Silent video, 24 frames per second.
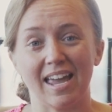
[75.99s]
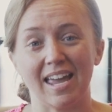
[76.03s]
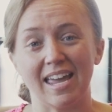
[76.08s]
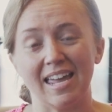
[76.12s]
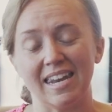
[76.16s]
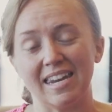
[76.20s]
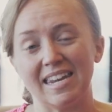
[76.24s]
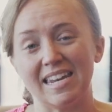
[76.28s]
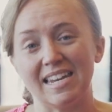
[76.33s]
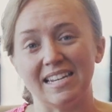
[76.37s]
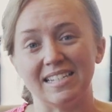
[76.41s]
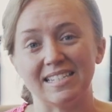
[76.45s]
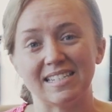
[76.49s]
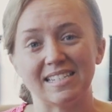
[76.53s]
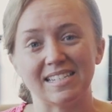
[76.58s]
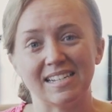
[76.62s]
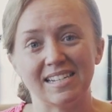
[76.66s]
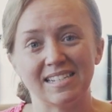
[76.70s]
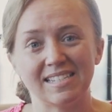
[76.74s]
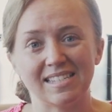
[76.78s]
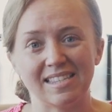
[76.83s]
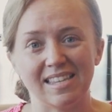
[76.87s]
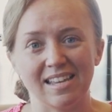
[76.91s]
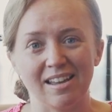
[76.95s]
and he
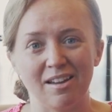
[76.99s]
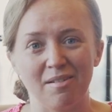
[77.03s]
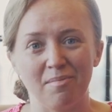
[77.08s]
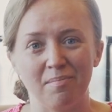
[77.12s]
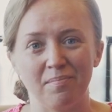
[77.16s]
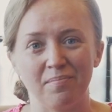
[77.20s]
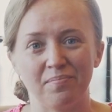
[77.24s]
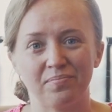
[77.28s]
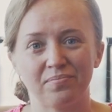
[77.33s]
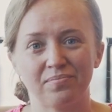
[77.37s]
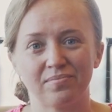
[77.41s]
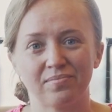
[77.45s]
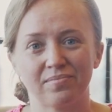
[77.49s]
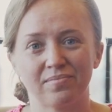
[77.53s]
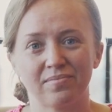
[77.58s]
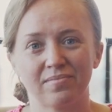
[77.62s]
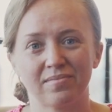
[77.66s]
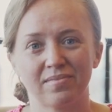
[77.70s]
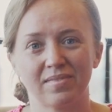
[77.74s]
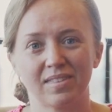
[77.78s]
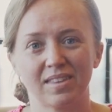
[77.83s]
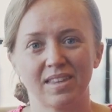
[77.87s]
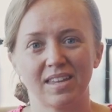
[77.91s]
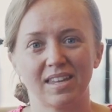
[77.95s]
sees them
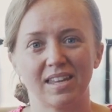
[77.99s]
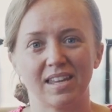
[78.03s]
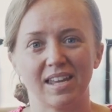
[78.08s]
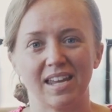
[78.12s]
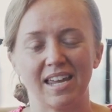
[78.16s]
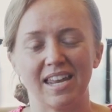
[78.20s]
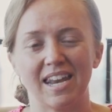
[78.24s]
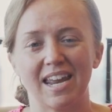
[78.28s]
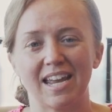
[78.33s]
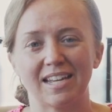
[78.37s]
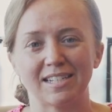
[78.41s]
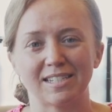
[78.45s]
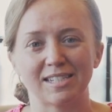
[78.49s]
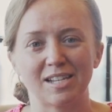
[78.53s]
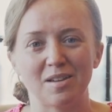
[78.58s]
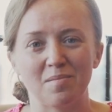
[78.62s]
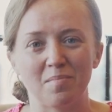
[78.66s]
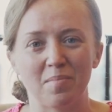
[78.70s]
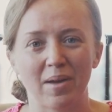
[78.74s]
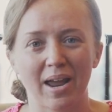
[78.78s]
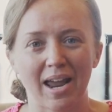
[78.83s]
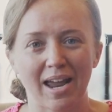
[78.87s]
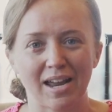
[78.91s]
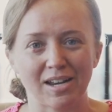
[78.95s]
and has
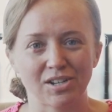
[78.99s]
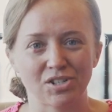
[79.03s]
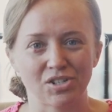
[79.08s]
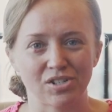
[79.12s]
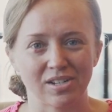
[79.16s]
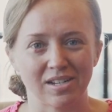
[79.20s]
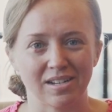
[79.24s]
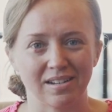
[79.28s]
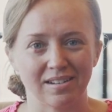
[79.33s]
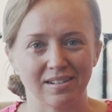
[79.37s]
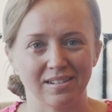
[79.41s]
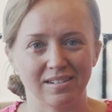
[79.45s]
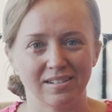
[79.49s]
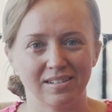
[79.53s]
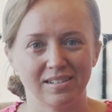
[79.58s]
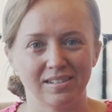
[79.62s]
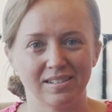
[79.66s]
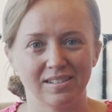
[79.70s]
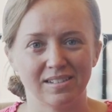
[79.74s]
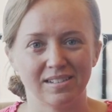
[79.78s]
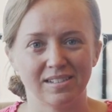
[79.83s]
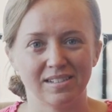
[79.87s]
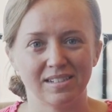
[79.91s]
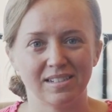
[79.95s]
compassion
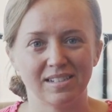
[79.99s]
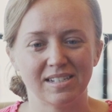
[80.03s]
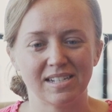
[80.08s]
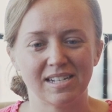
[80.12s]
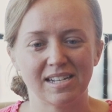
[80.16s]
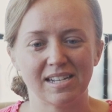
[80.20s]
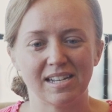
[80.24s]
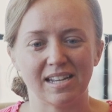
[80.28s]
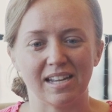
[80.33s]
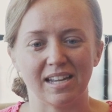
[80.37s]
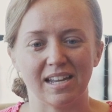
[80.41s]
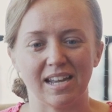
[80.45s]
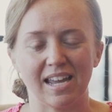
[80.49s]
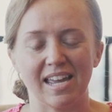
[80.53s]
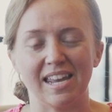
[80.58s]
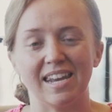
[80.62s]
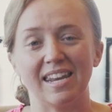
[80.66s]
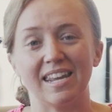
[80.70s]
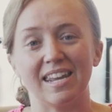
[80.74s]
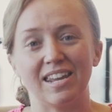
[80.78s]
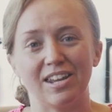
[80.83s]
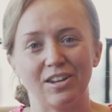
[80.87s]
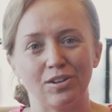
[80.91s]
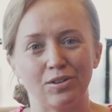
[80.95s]
and
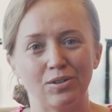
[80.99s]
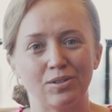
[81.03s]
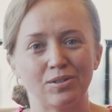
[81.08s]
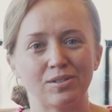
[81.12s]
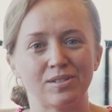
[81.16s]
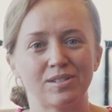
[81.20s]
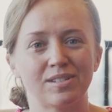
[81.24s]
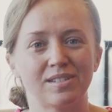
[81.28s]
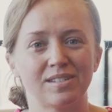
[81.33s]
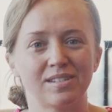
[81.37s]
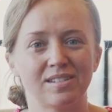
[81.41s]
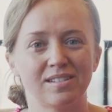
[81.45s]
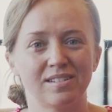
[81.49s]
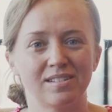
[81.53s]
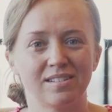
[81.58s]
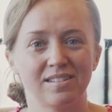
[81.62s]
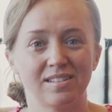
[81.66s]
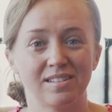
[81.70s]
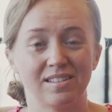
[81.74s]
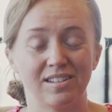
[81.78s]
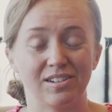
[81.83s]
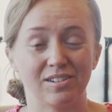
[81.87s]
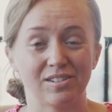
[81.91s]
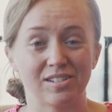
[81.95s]
heals
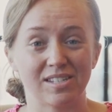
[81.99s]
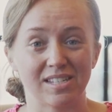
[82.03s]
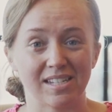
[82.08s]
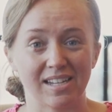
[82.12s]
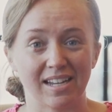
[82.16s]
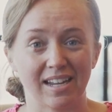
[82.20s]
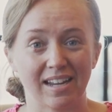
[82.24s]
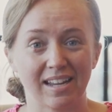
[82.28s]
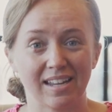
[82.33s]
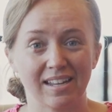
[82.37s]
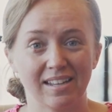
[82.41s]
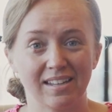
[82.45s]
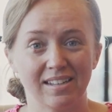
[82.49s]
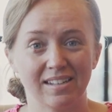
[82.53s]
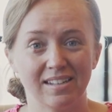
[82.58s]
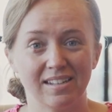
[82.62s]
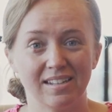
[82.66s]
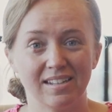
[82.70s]
their sick.